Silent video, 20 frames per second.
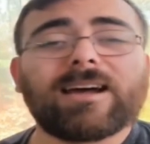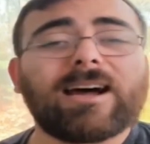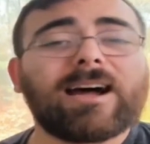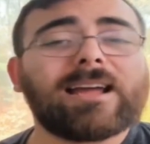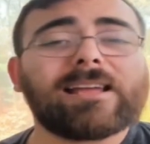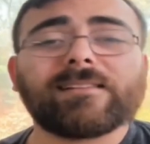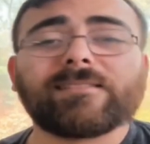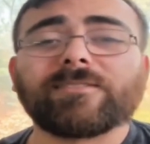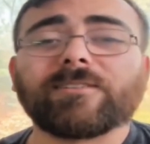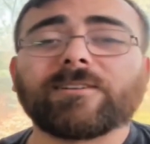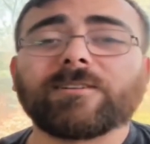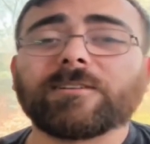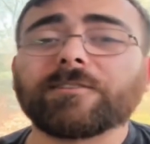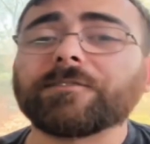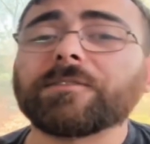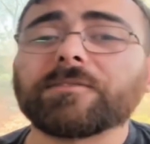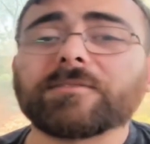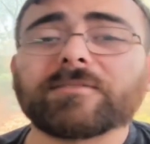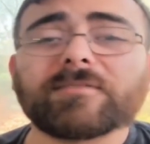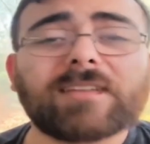I answer all
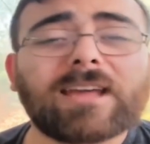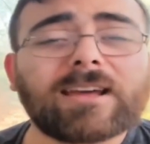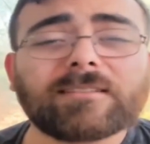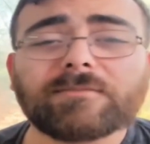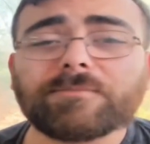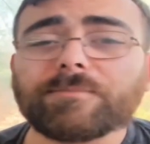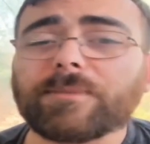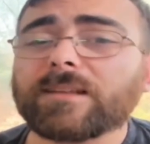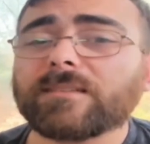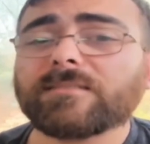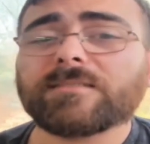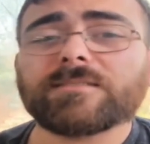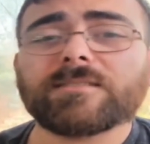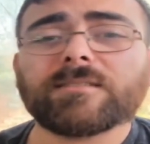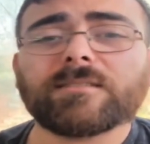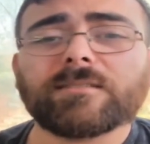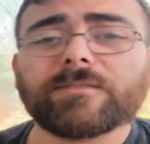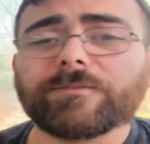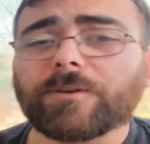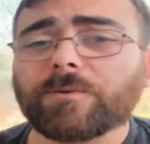of those text
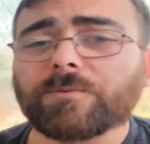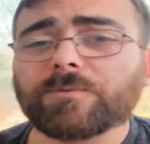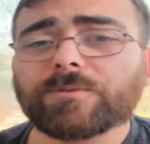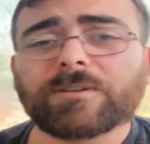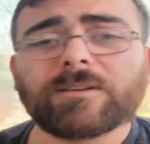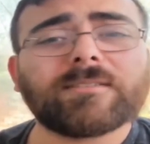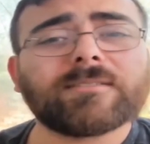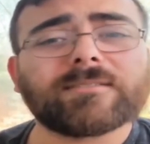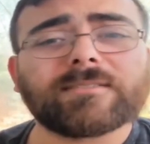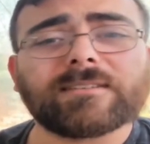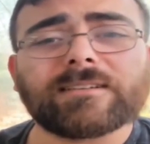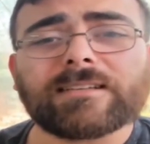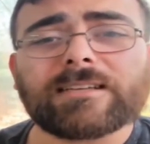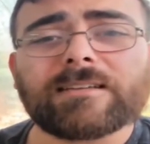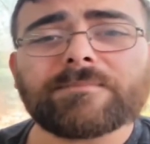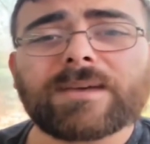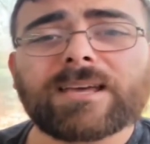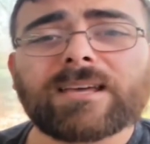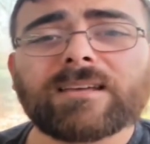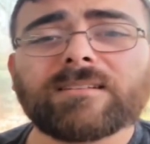messages, phone calls, and
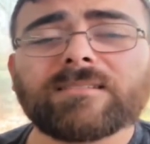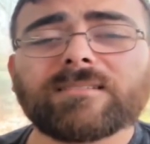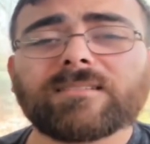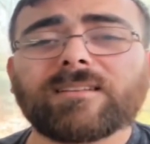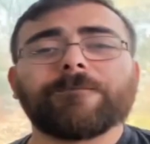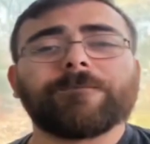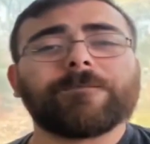emails.